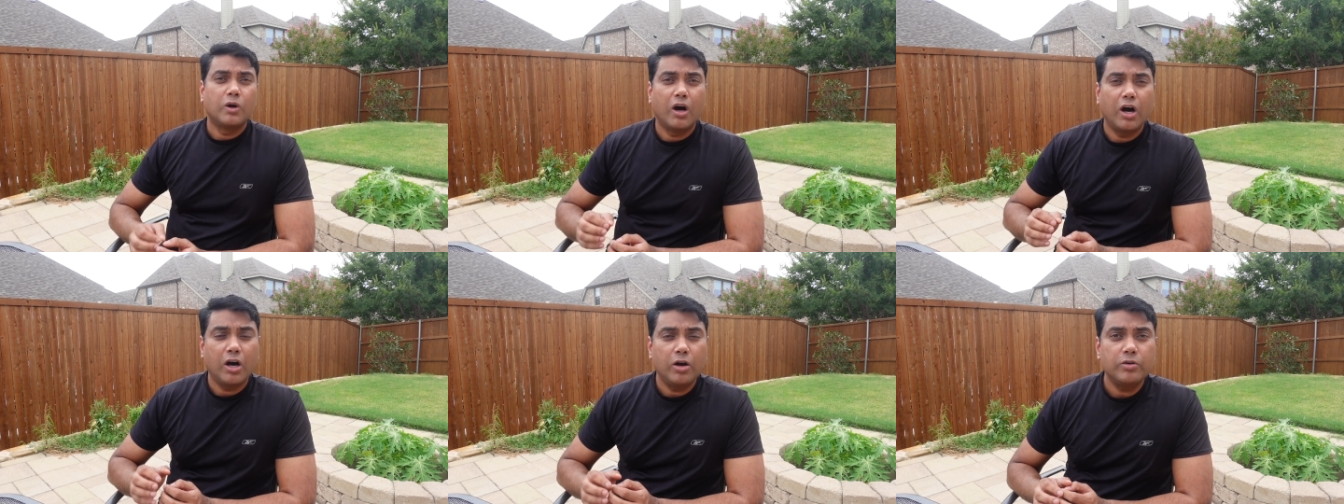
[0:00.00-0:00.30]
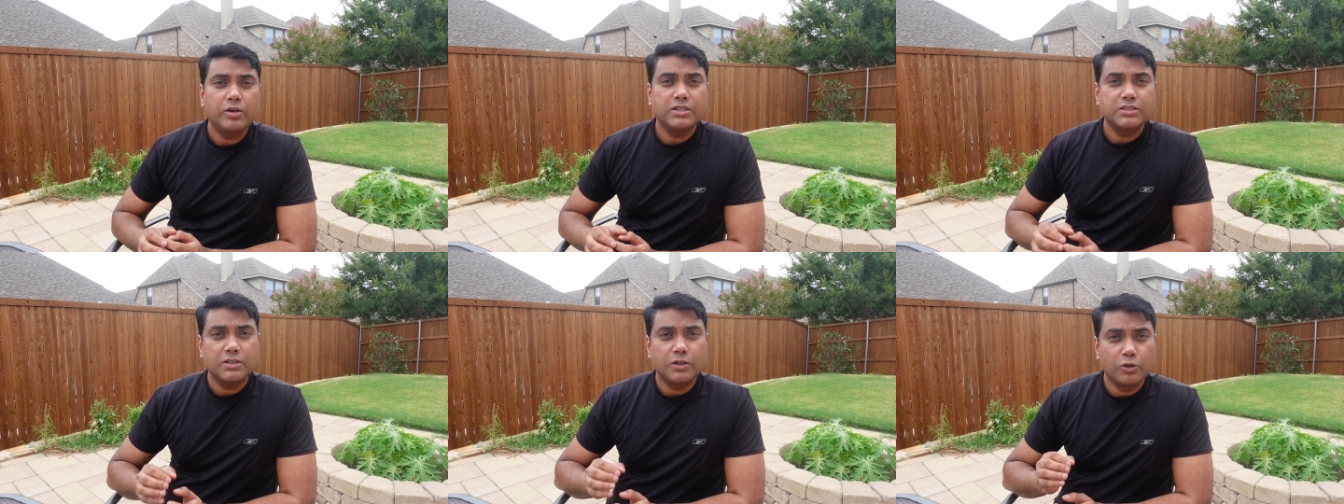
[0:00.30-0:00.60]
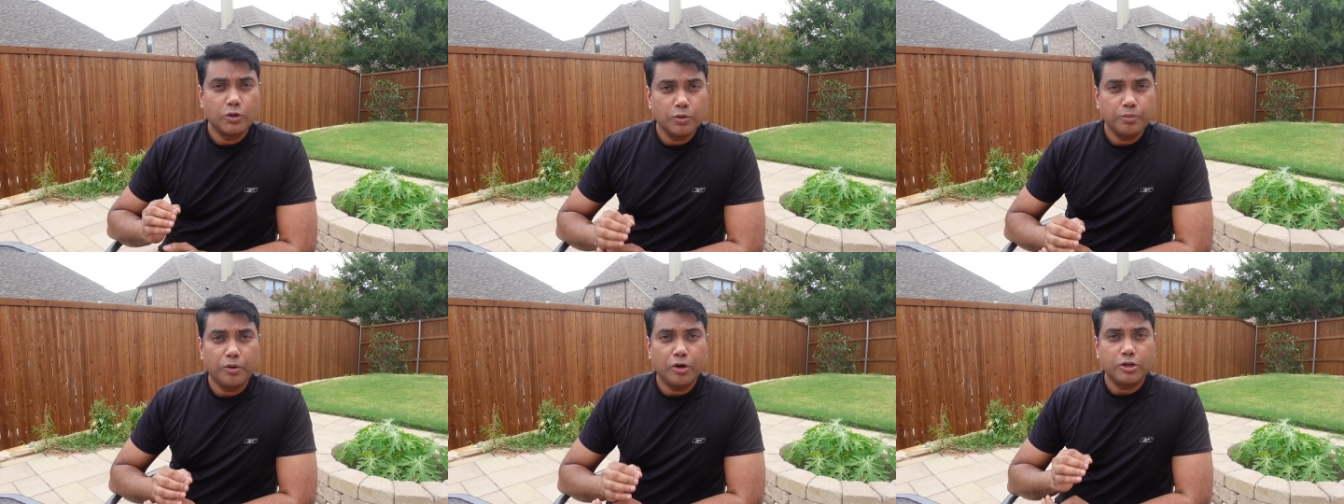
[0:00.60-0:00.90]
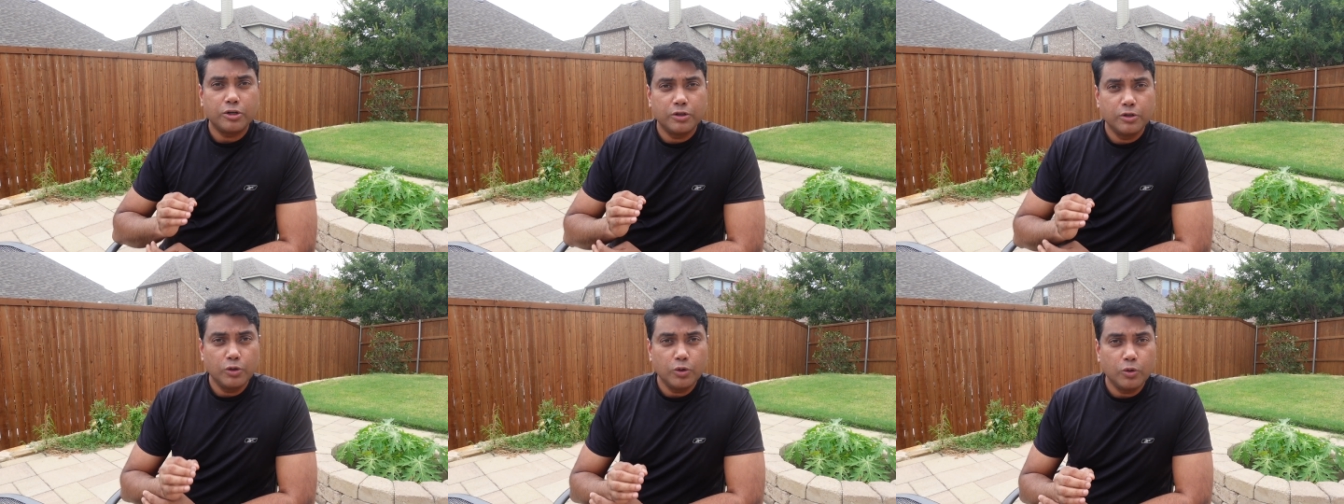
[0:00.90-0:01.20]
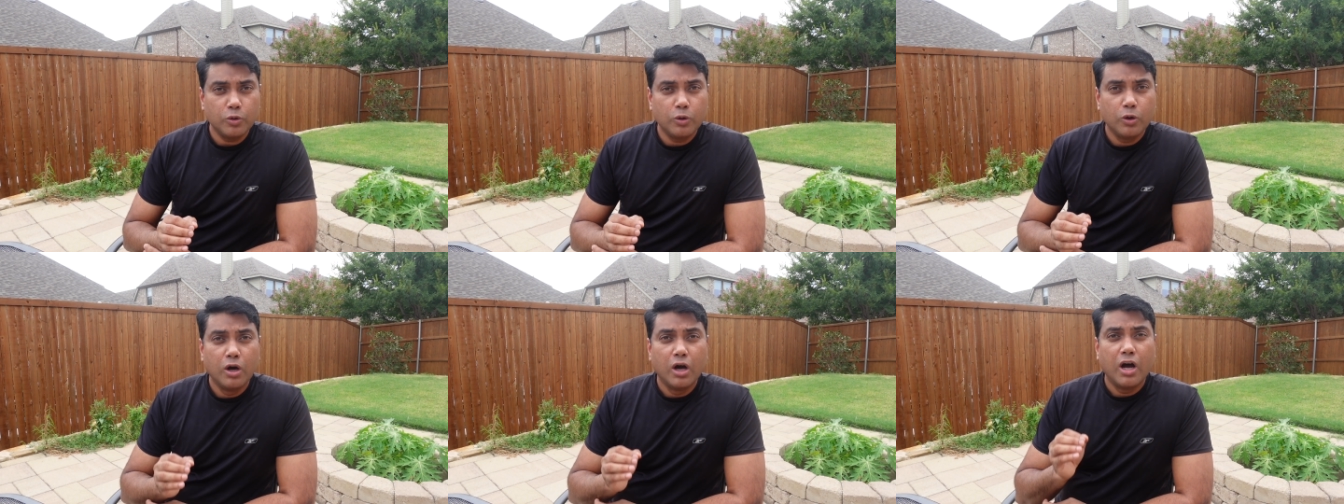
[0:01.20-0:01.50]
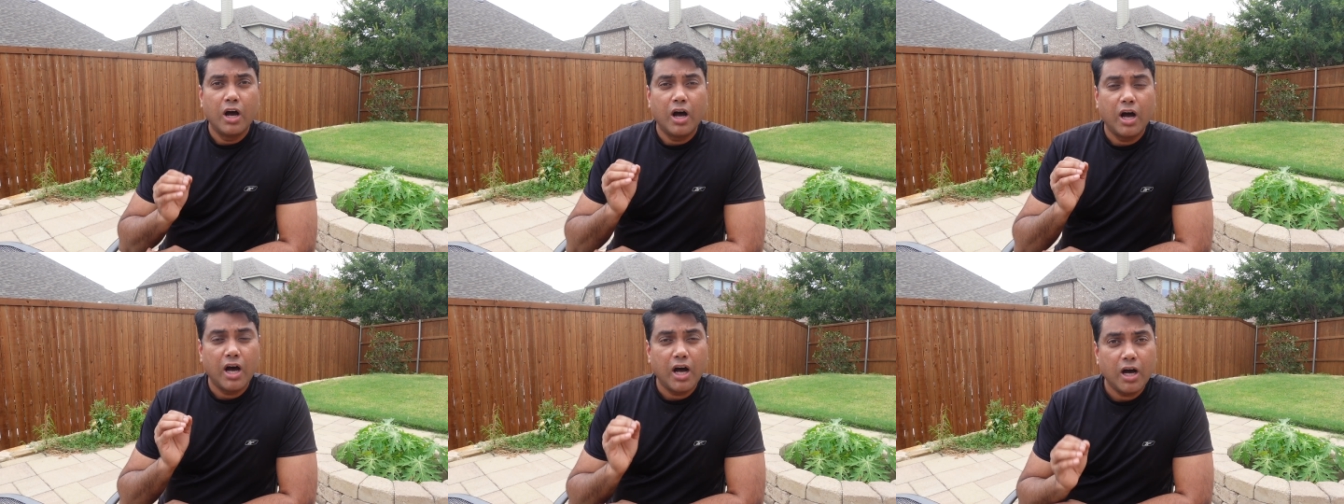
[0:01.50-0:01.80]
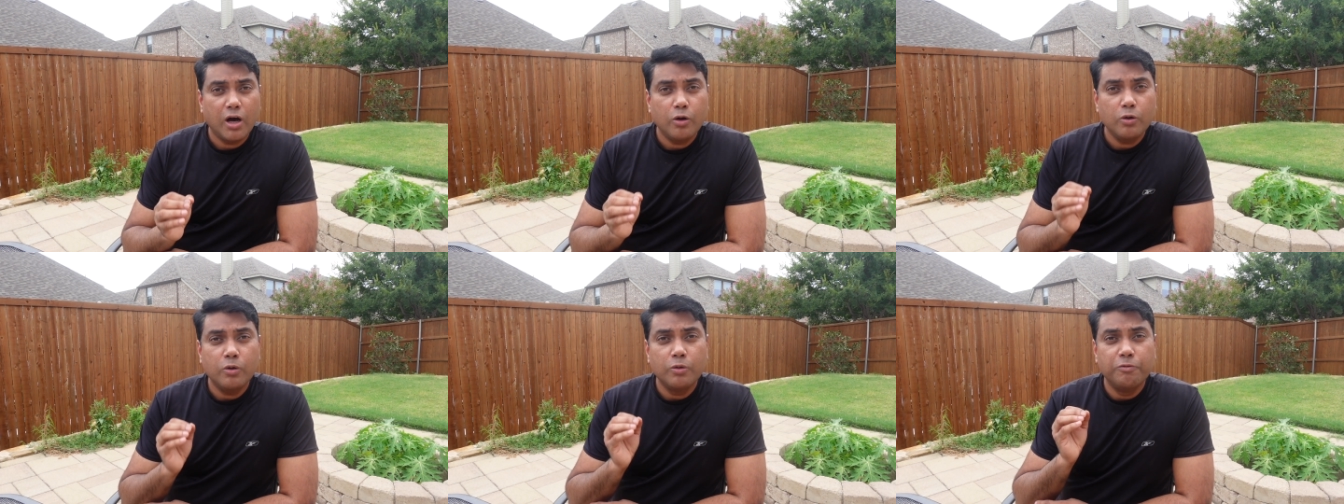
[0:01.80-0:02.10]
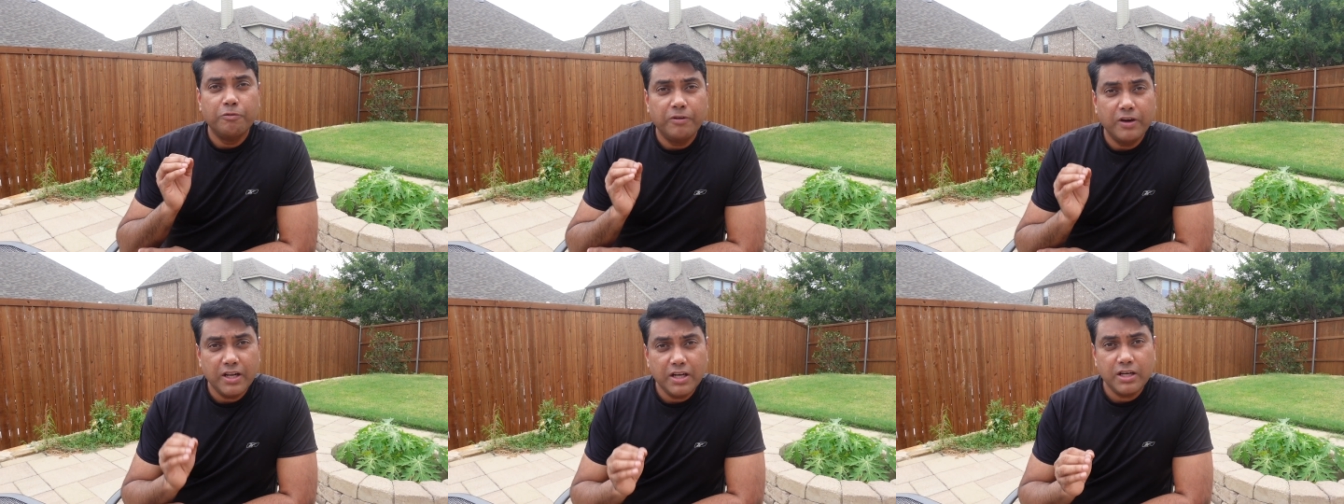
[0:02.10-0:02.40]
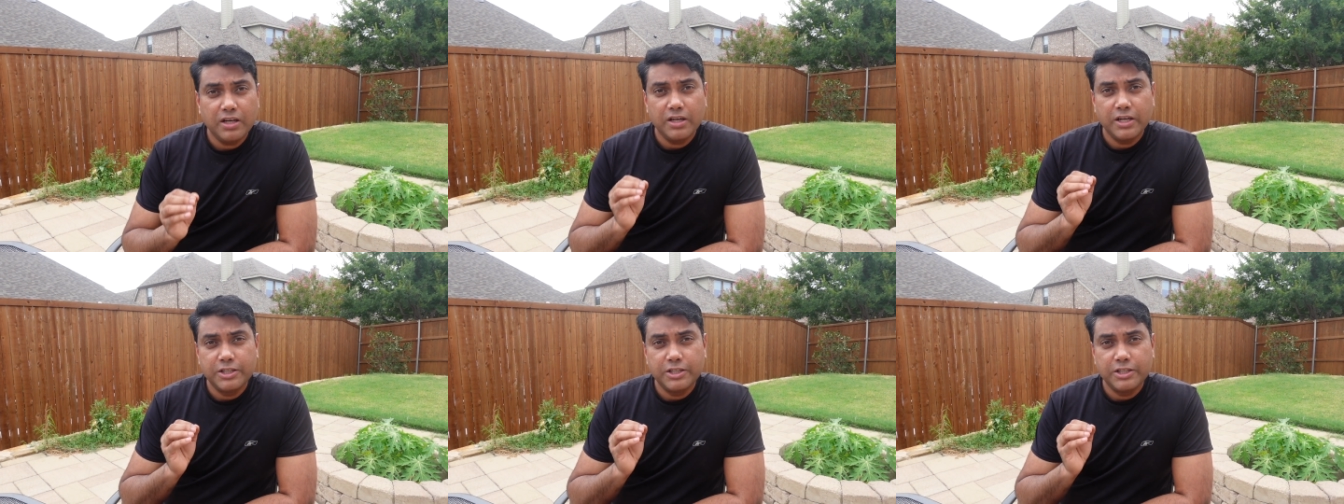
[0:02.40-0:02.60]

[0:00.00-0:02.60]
how does a robot know how well